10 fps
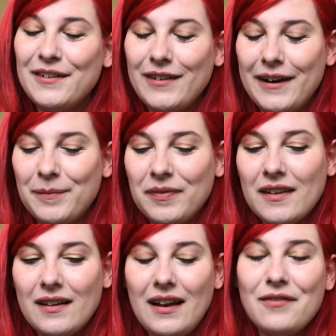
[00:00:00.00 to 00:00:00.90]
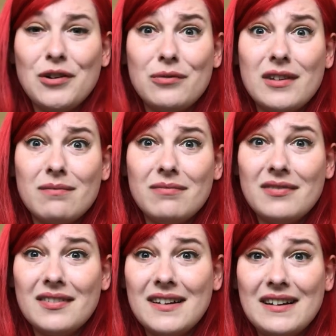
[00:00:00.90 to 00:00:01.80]
Right, I have no rhythm.
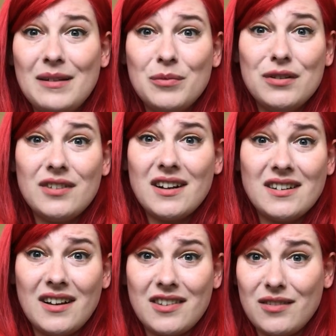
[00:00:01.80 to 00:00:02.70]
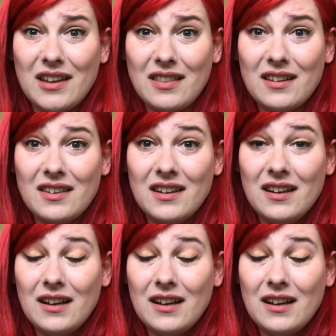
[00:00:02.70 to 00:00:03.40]
I can't move, I can't dance, I've said this.